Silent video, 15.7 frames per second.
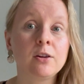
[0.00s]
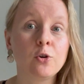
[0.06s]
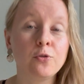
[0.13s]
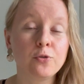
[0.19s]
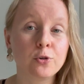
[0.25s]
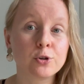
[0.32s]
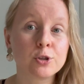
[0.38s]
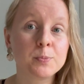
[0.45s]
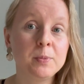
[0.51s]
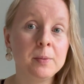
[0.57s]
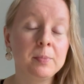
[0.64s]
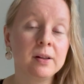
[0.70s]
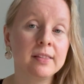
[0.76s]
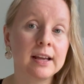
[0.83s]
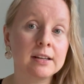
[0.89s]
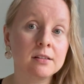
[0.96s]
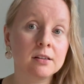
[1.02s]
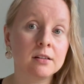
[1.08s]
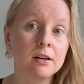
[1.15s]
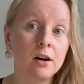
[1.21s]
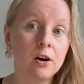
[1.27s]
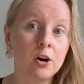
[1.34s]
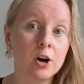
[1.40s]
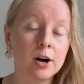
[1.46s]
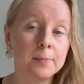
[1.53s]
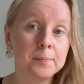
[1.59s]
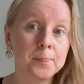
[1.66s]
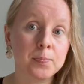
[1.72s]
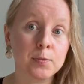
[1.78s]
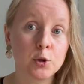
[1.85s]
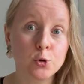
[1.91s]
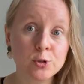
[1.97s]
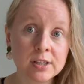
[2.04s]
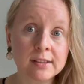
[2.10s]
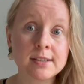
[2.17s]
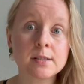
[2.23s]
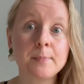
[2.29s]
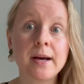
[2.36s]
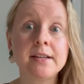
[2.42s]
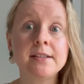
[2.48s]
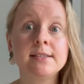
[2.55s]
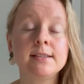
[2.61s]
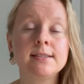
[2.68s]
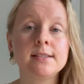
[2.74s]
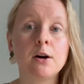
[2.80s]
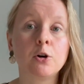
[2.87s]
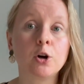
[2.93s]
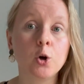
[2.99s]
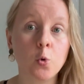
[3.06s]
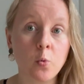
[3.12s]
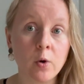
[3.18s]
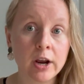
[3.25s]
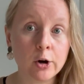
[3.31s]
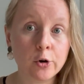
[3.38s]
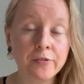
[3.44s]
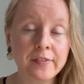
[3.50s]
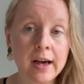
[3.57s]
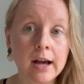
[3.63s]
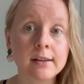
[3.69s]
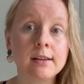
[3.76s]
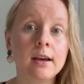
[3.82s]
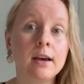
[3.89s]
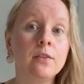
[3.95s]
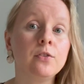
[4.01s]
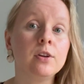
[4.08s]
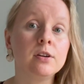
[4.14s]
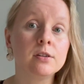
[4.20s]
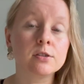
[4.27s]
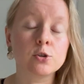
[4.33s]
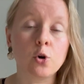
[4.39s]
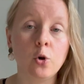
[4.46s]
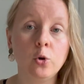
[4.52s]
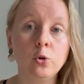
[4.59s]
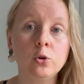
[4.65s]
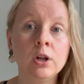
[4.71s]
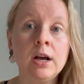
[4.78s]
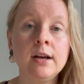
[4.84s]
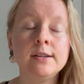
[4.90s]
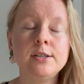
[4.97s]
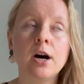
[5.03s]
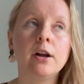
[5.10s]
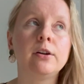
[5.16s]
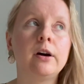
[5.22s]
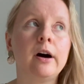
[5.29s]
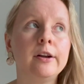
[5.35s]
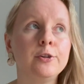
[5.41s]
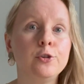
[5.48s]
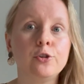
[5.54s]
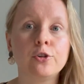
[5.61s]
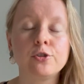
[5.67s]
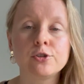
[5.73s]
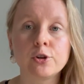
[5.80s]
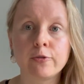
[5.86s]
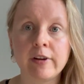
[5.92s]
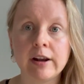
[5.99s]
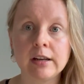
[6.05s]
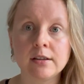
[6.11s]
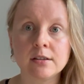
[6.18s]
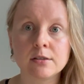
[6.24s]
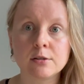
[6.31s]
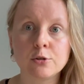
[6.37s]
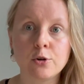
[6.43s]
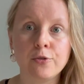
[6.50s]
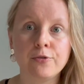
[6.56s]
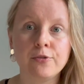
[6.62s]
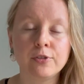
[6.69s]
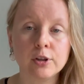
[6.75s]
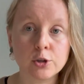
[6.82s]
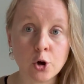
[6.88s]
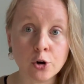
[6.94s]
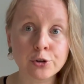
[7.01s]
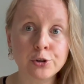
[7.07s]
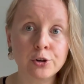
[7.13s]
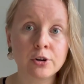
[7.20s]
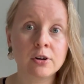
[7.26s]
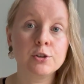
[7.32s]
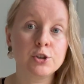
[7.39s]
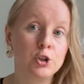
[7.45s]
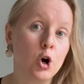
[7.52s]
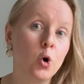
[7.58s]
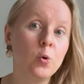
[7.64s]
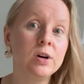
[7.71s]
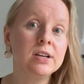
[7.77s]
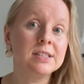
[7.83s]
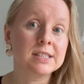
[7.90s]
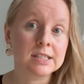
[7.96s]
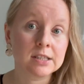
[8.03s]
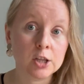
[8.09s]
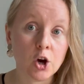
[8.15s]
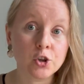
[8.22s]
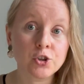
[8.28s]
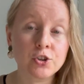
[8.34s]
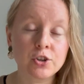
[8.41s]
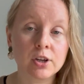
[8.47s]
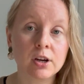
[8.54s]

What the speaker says: of course people that are using these medicines are aware of that, and it is all done under surveillance of the doctor, so it's not